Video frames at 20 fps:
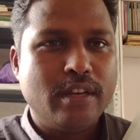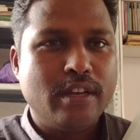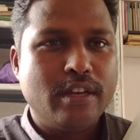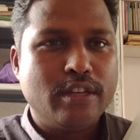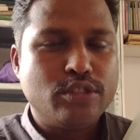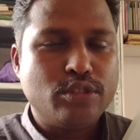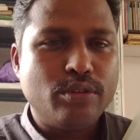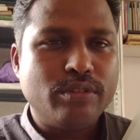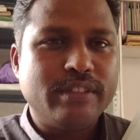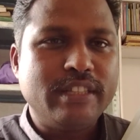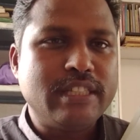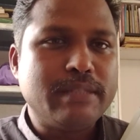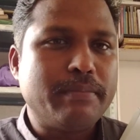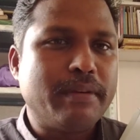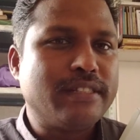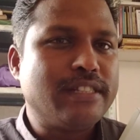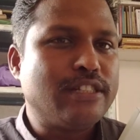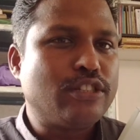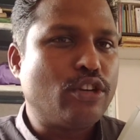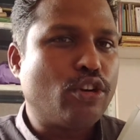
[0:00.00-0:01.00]
So these
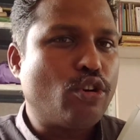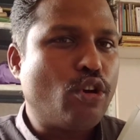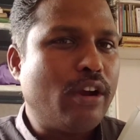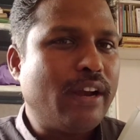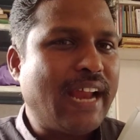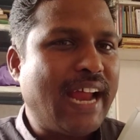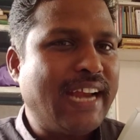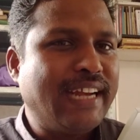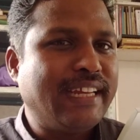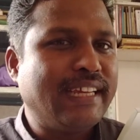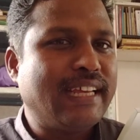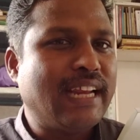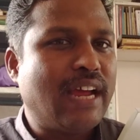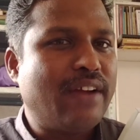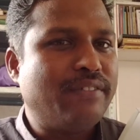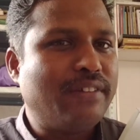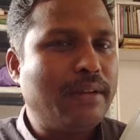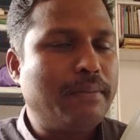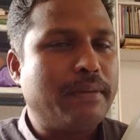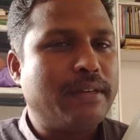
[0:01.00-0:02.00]
muscles are called
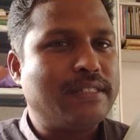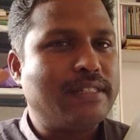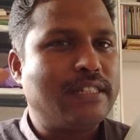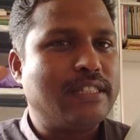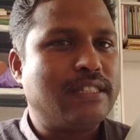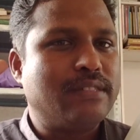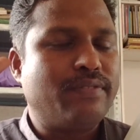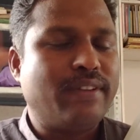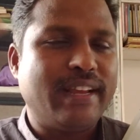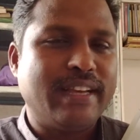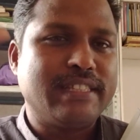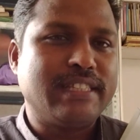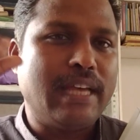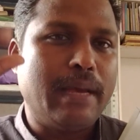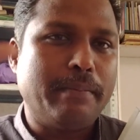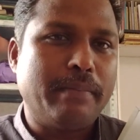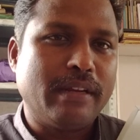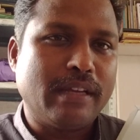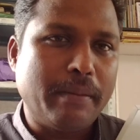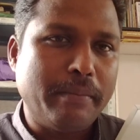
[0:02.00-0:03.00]
anti-gravity muscles. For
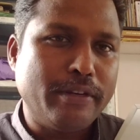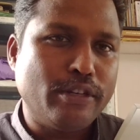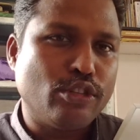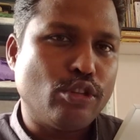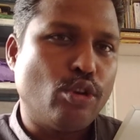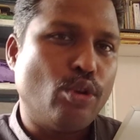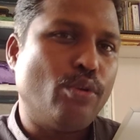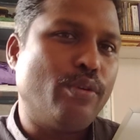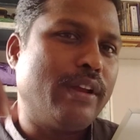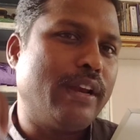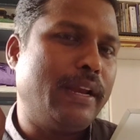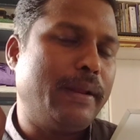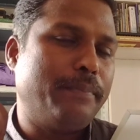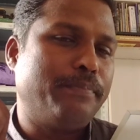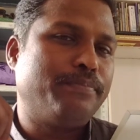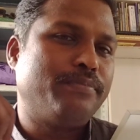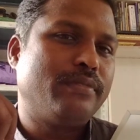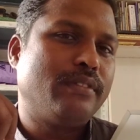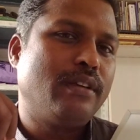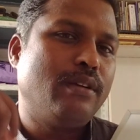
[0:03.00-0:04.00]
example, coming to the lower limb,
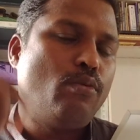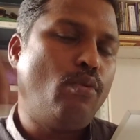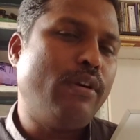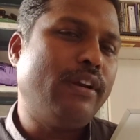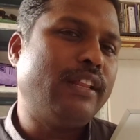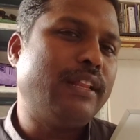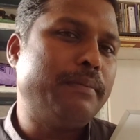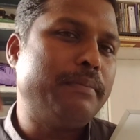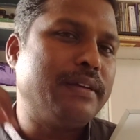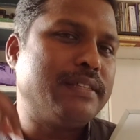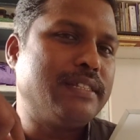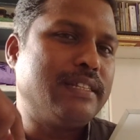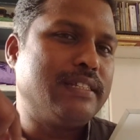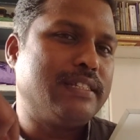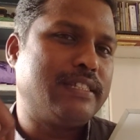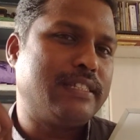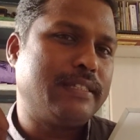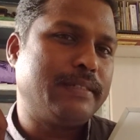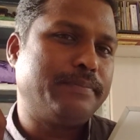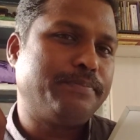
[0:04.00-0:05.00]
what are the
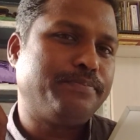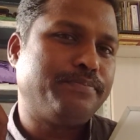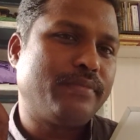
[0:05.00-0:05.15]
muscles?